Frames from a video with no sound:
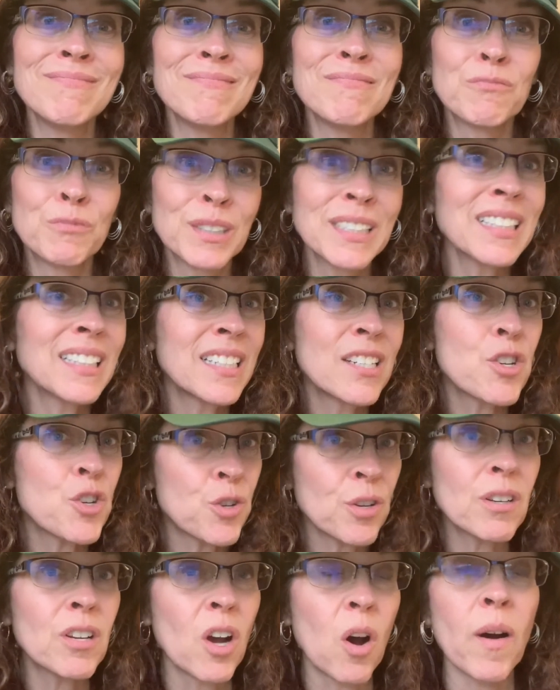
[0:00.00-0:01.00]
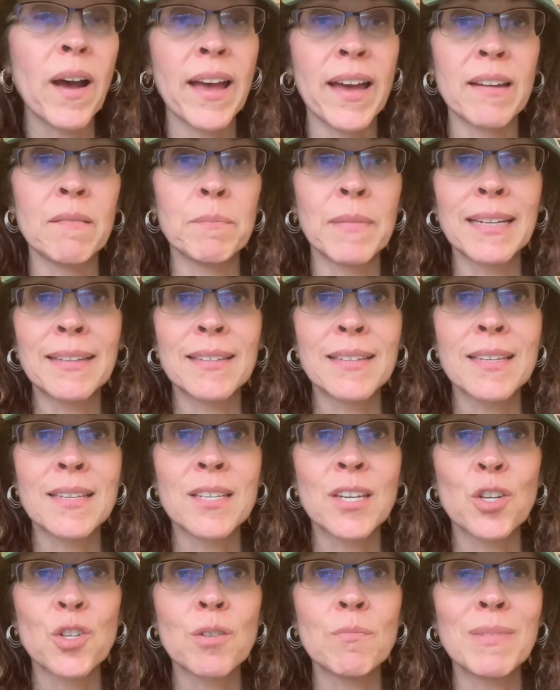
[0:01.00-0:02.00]
really should go ahead and make the
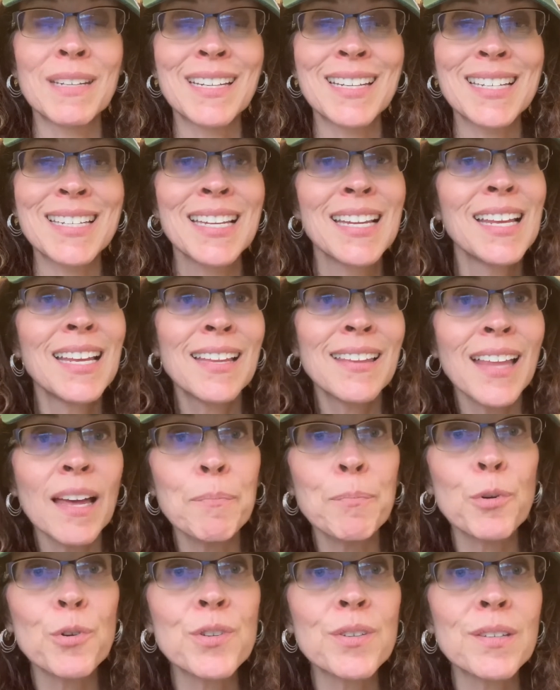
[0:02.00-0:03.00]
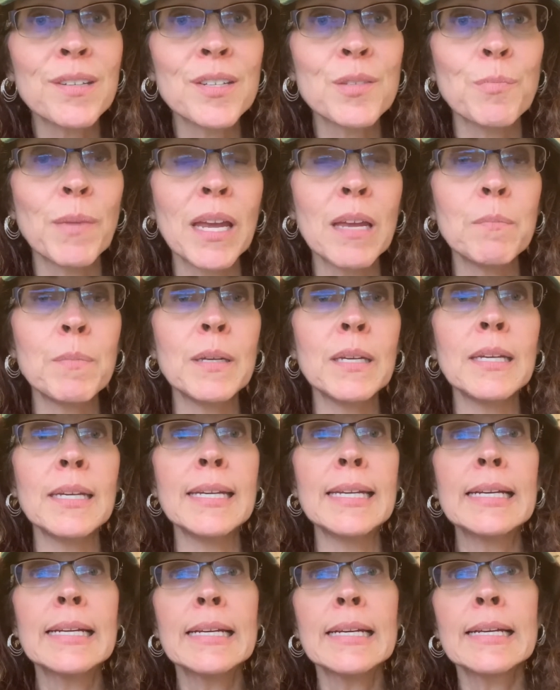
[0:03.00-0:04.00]
decision because that person has
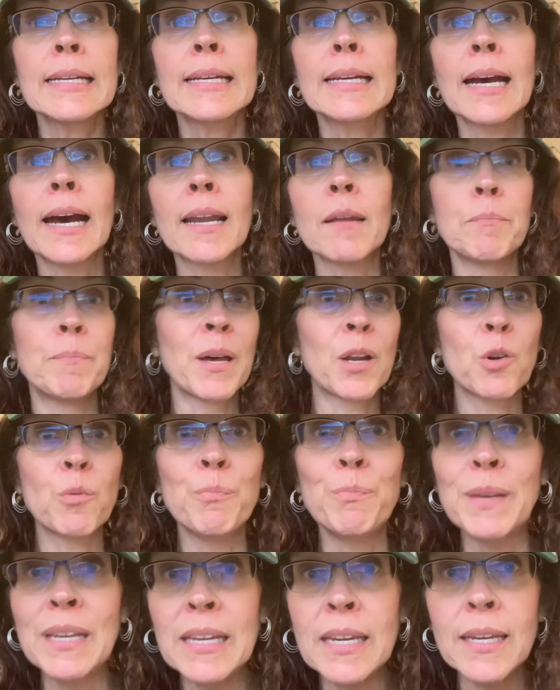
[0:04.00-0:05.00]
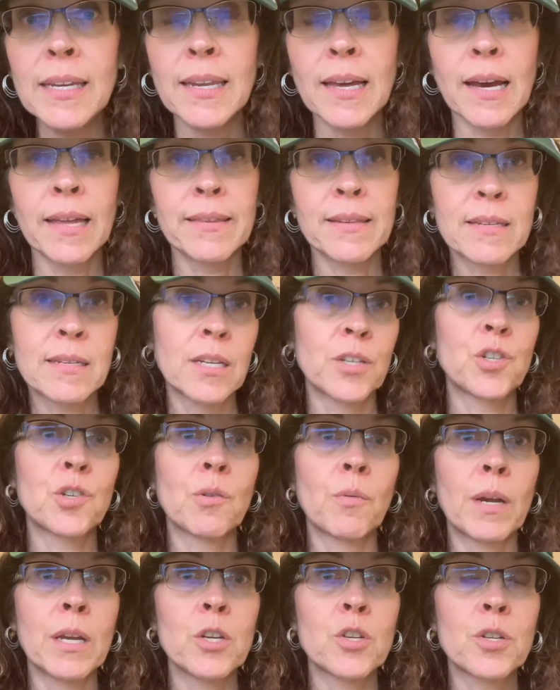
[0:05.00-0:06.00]
maybe got a better bead on the
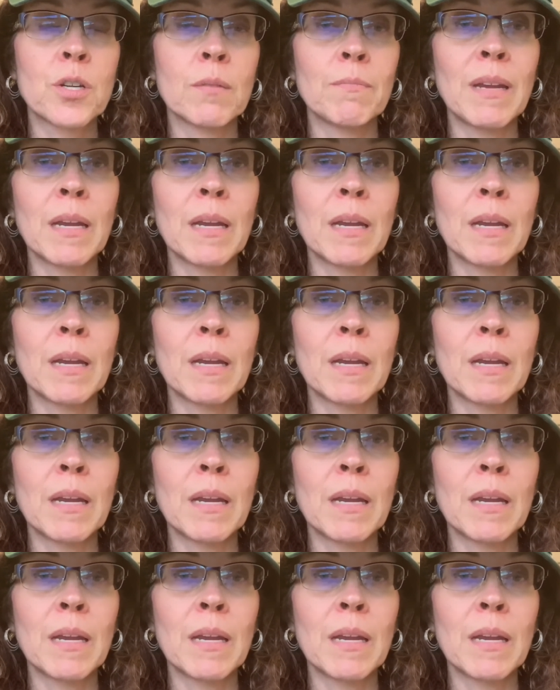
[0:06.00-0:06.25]
situation.